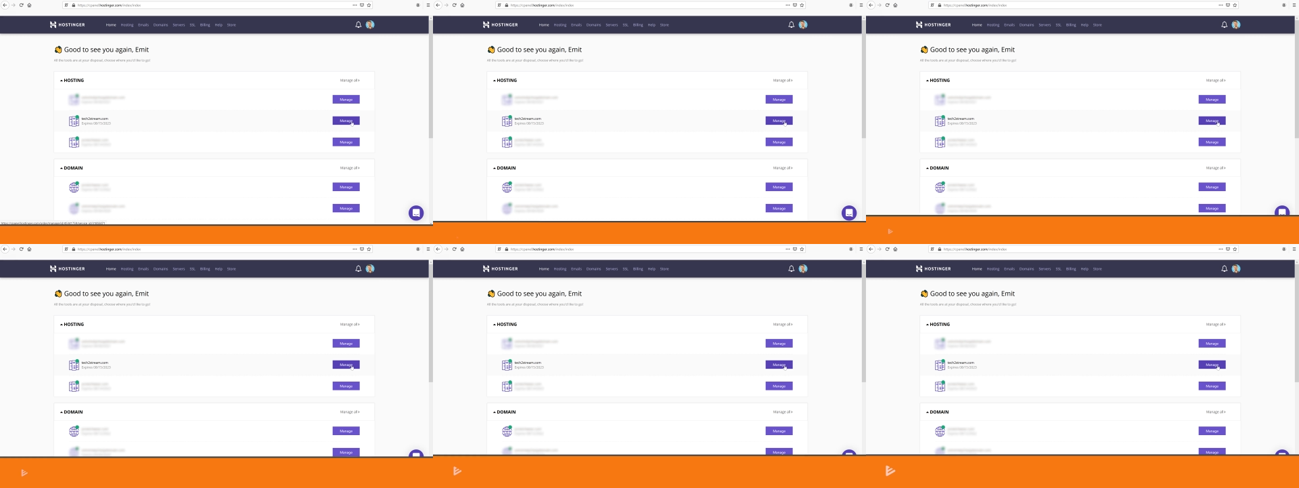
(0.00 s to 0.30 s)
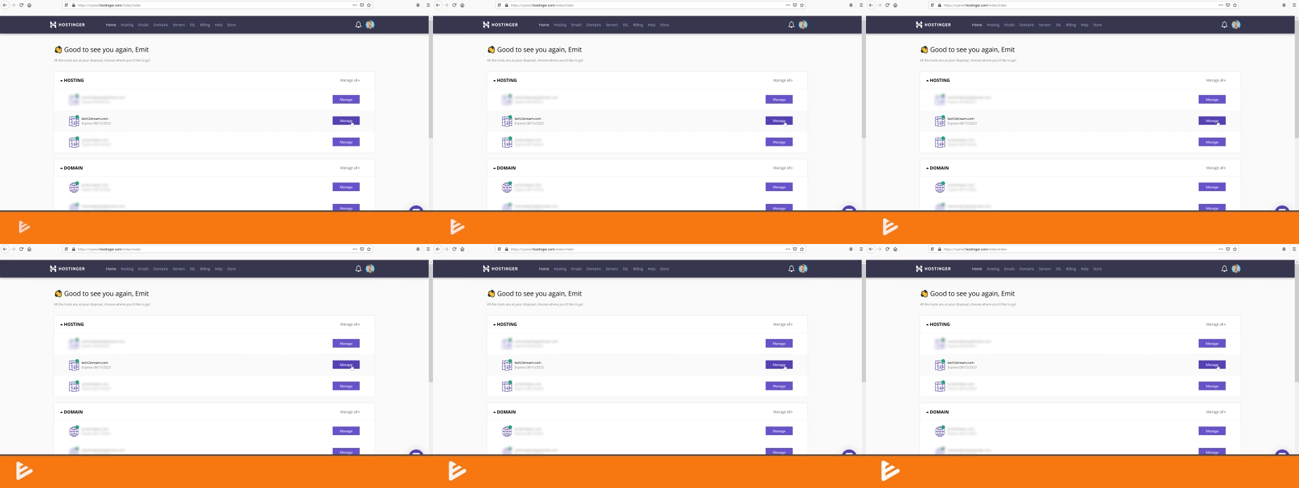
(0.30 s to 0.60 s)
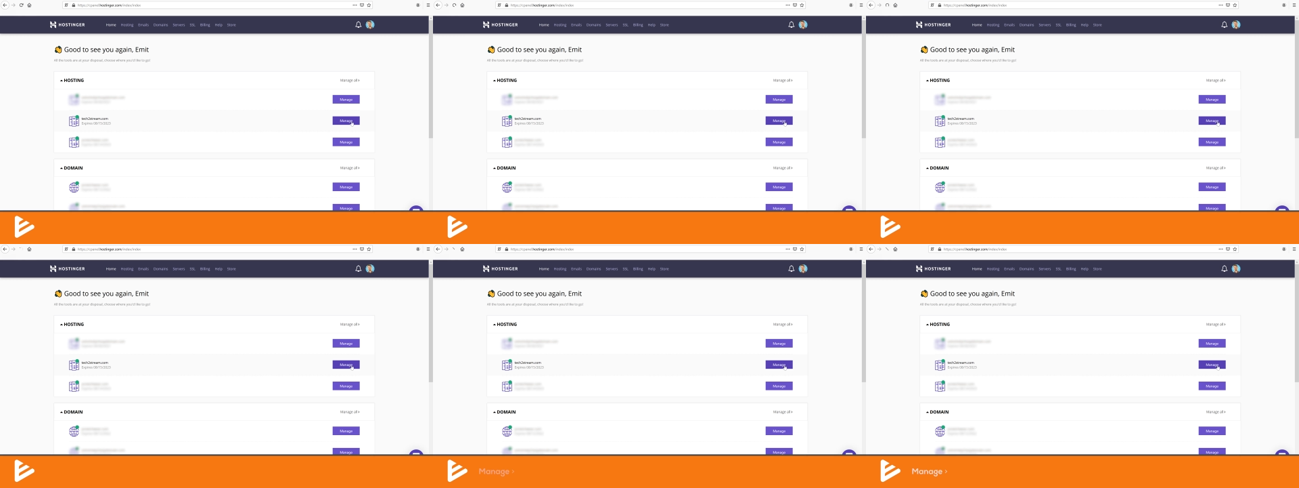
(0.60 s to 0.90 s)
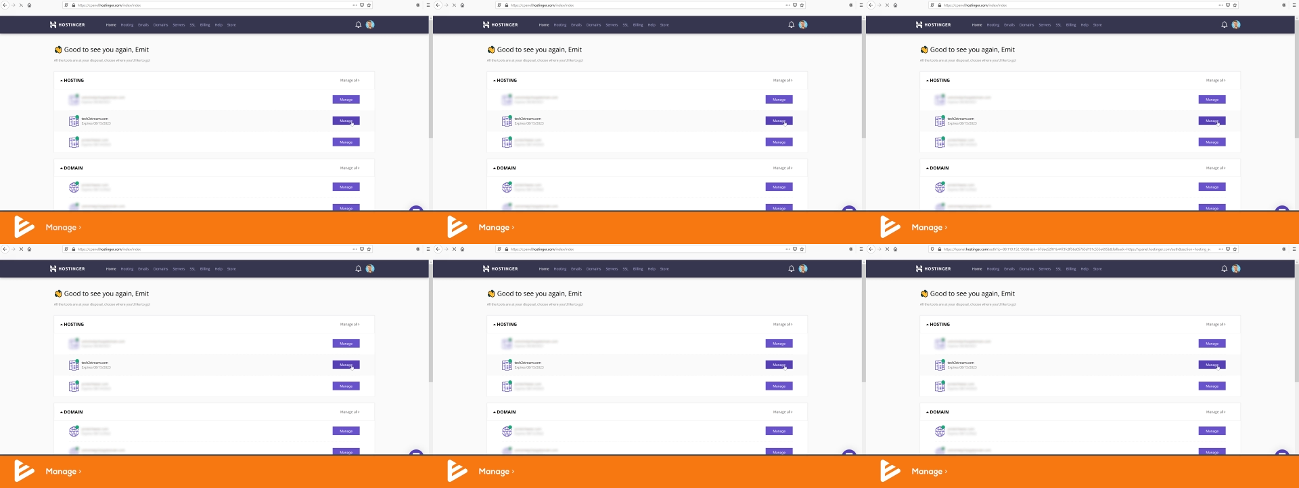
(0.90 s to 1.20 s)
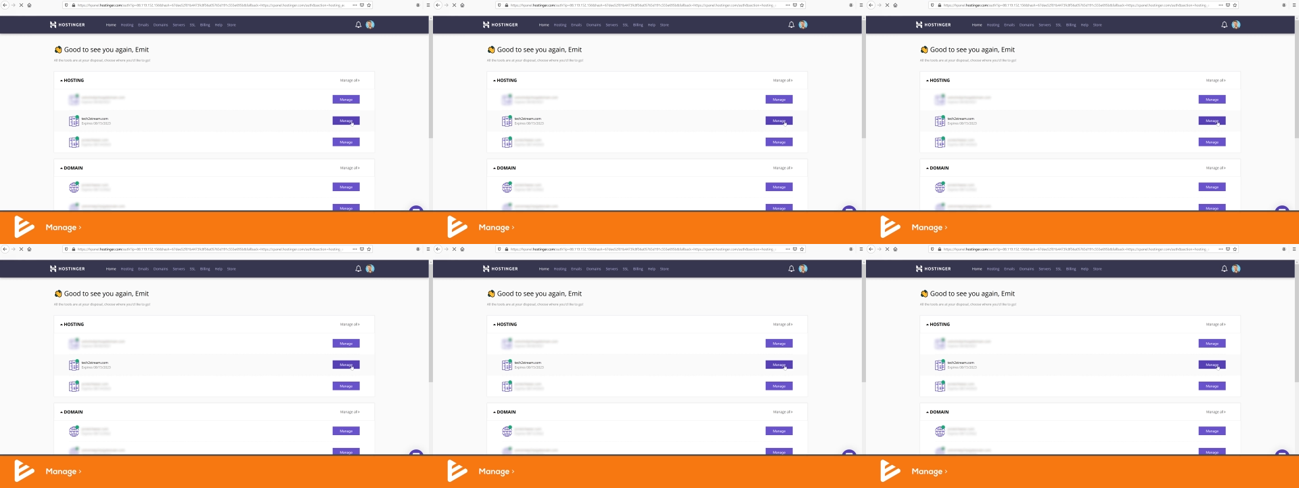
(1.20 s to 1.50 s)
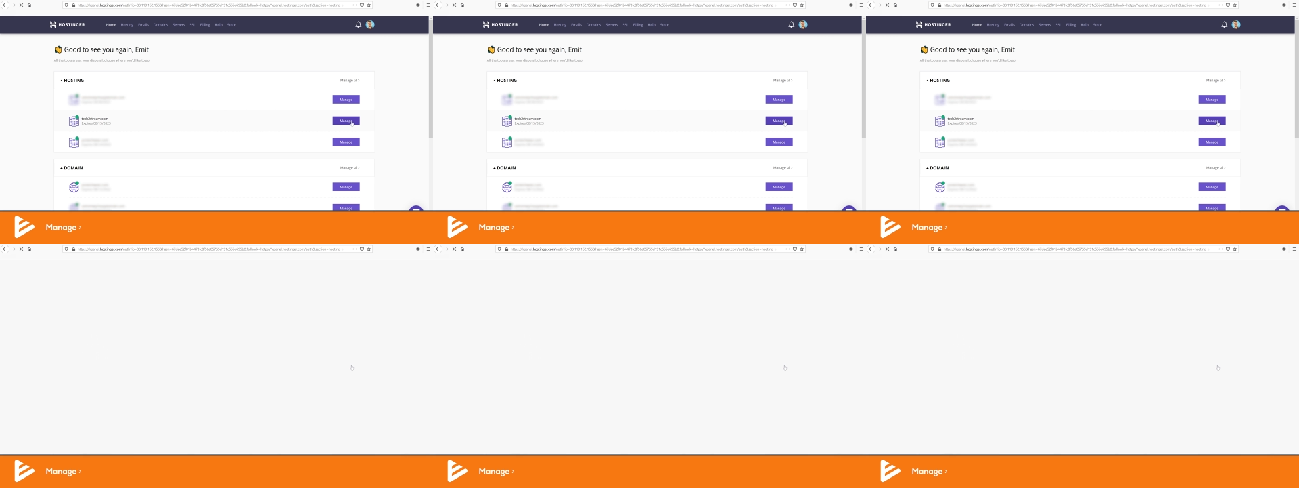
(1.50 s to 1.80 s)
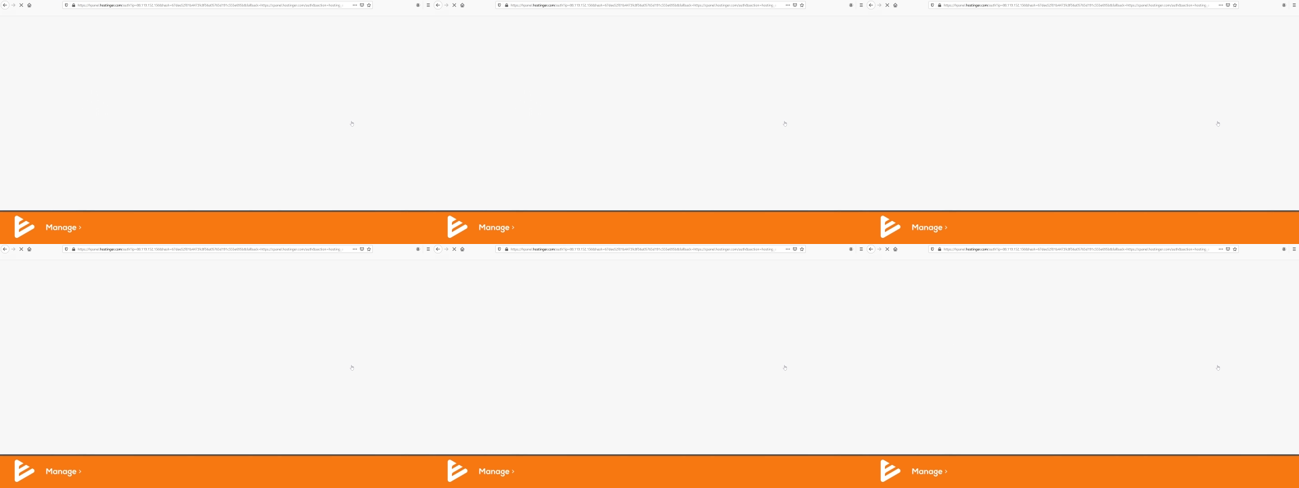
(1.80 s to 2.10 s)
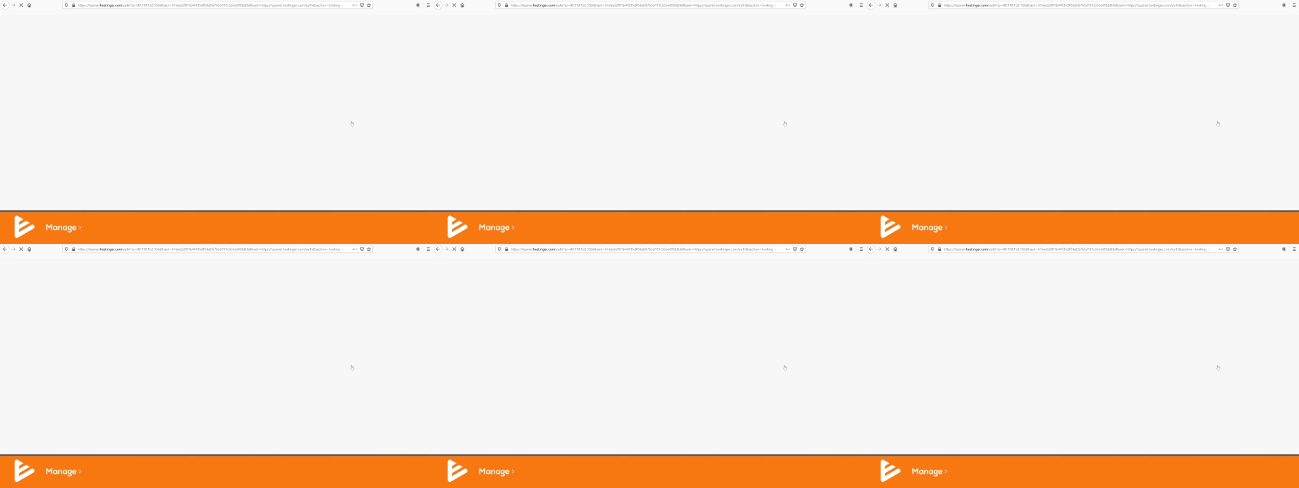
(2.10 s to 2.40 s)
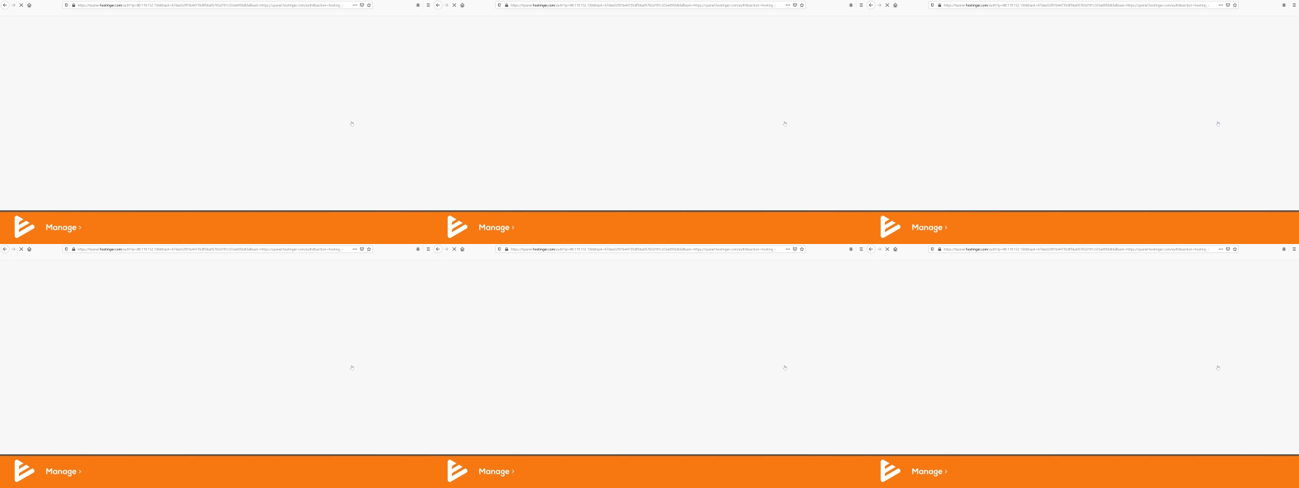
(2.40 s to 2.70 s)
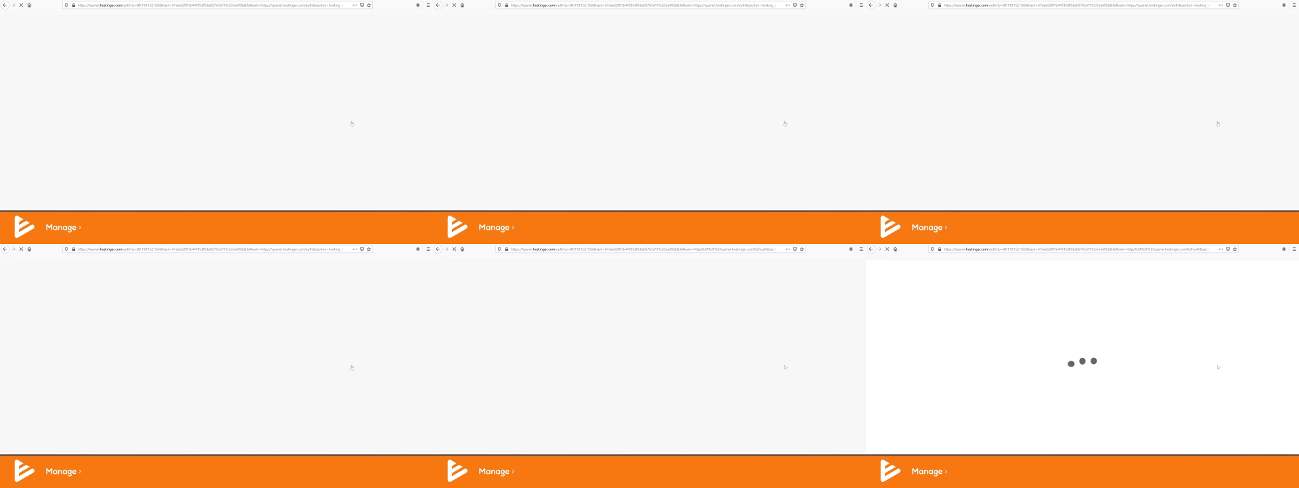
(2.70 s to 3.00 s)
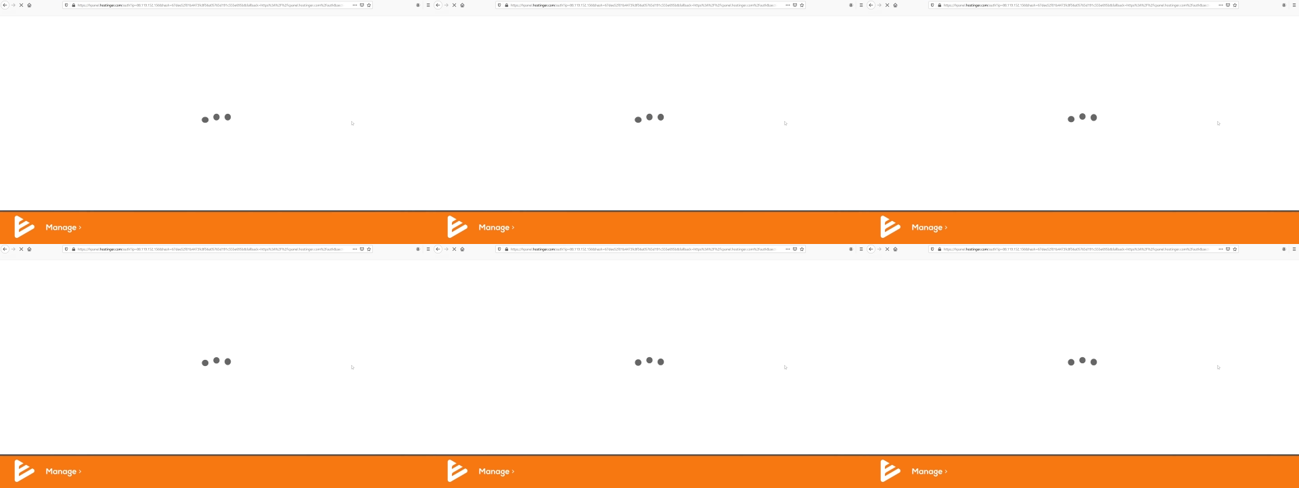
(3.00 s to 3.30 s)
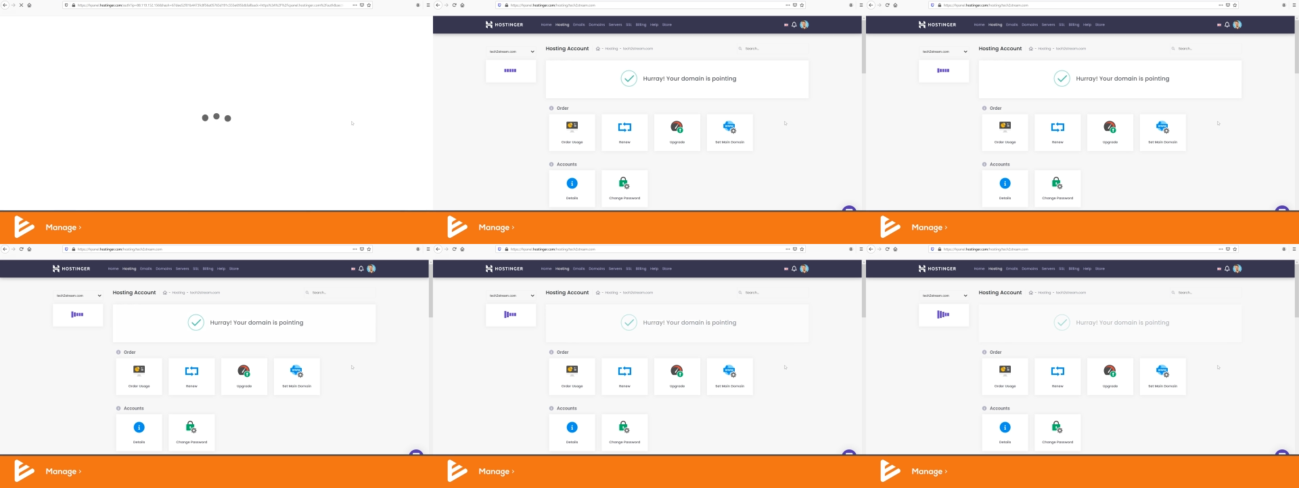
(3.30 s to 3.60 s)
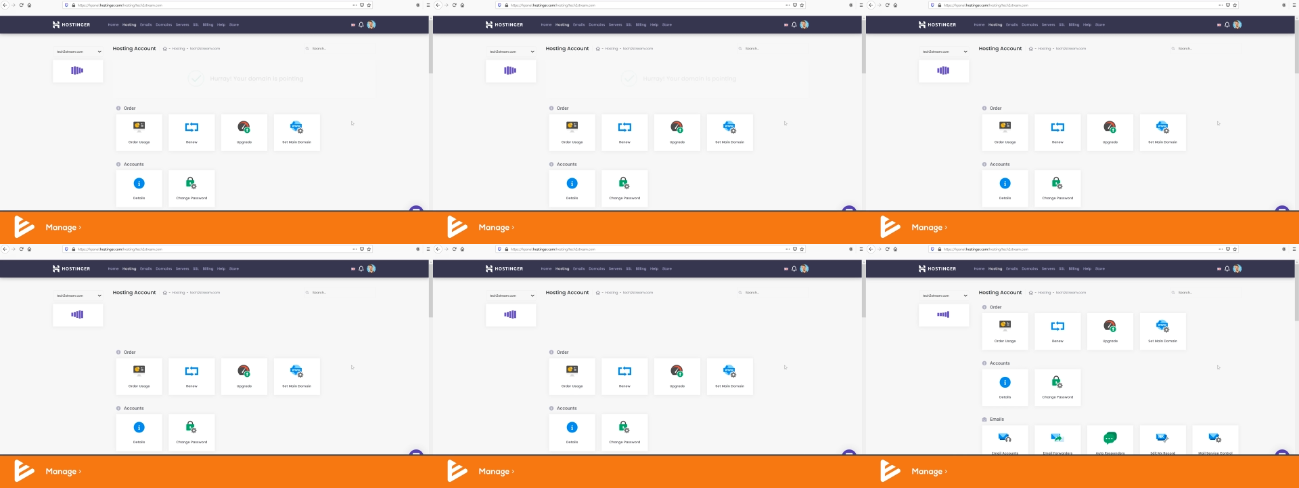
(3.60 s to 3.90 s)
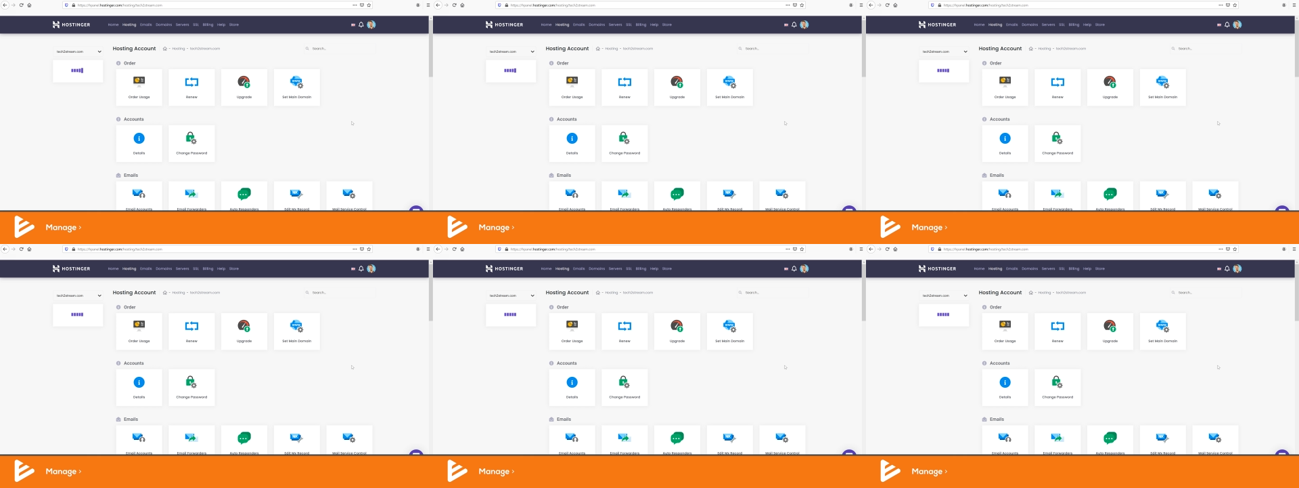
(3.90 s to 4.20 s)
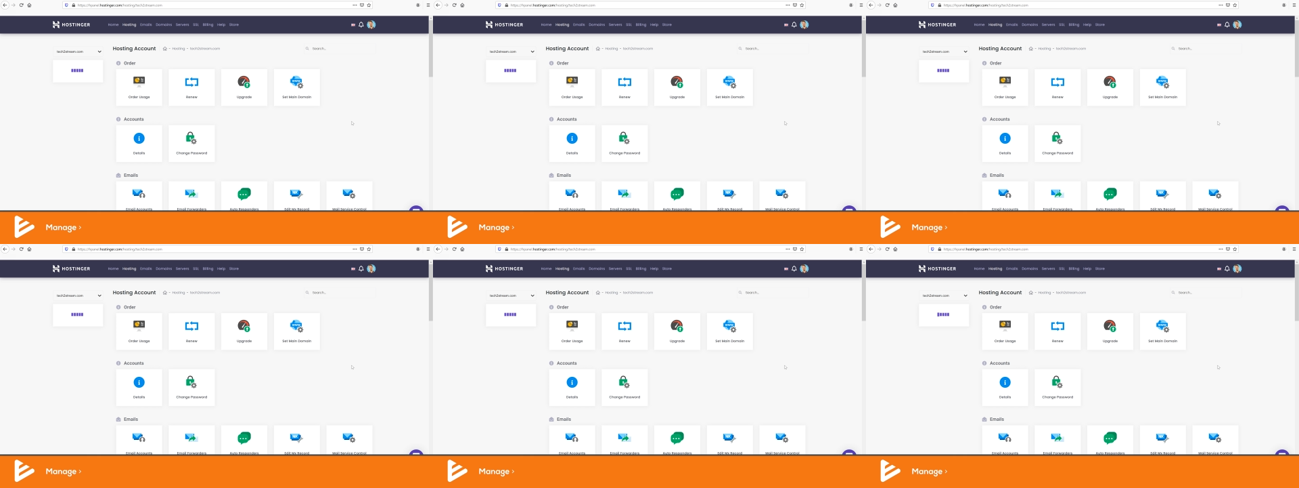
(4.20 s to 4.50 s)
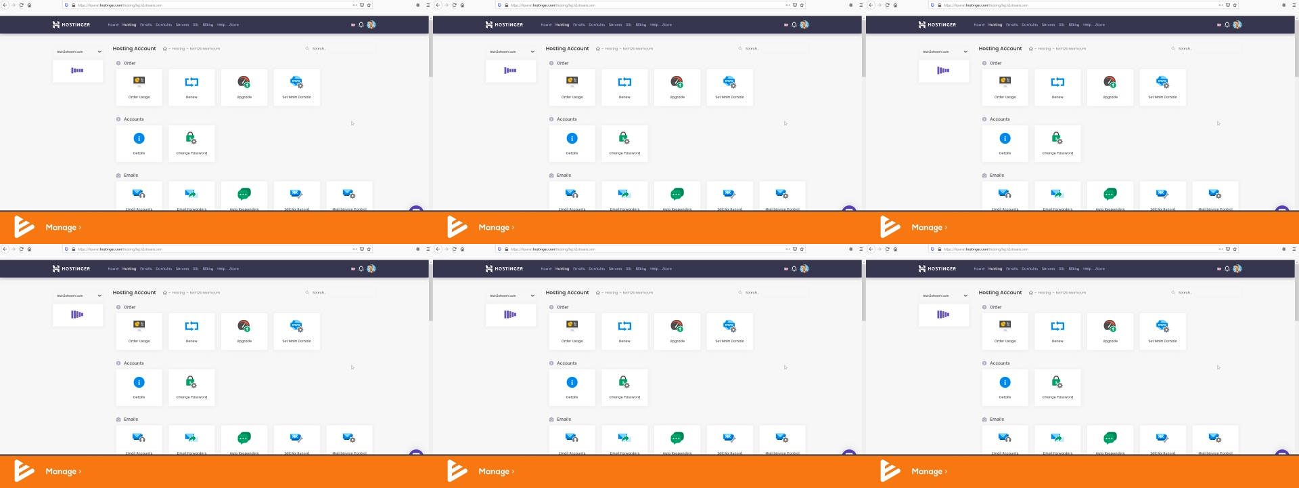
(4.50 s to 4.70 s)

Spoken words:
(no speaker visible)